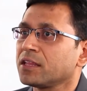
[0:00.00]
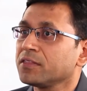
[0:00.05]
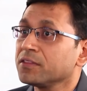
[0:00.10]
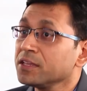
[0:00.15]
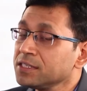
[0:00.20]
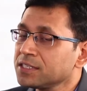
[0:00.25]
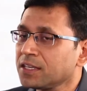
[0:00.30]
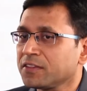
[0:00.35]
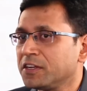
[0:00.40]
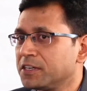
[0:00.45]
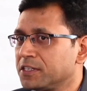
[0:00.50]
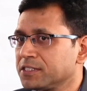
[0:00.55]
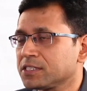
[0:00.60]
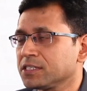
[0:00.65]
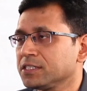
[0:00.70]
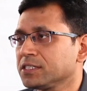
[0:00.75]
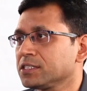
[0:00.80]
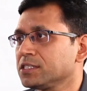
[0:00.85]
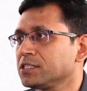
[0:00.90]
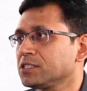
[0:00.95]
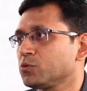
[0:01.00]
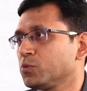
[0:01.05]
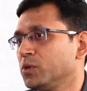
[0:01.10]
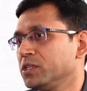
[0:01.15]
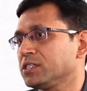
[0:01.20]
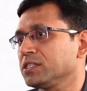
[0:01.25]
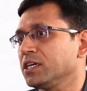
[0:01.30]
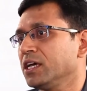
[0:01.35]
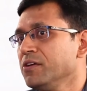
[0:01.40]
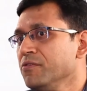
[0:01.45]
and these are the decisions
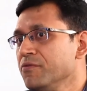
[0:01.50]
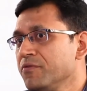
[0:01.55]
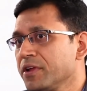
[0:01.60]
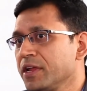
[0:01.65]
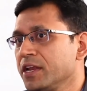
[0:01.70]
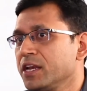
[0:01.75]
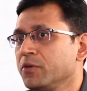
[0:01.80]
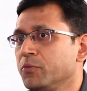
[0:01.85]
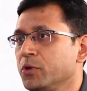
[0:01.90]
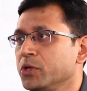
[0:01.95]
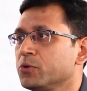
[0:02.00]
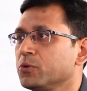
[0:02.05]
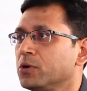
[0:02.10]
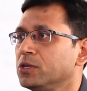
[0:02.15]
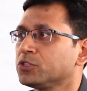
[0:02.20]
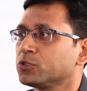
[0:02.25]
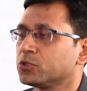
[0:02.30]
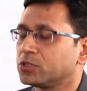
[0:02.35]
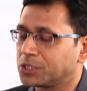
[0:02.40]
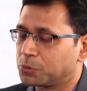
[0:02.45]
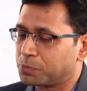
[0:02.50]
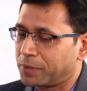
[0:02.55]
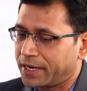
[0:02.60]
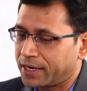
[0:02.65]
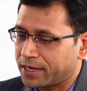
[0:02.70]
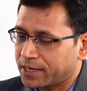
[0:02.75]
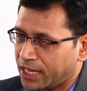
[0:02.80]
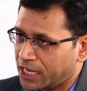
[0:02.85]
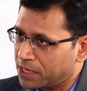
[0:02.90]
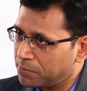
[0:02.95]
which every individual should
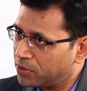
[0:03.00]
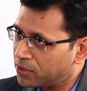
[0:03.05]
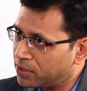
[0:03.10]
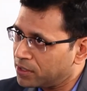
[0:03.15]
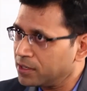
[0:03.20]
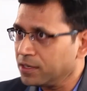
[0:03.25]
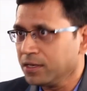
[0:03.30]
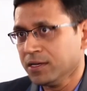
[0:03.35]
spend time on,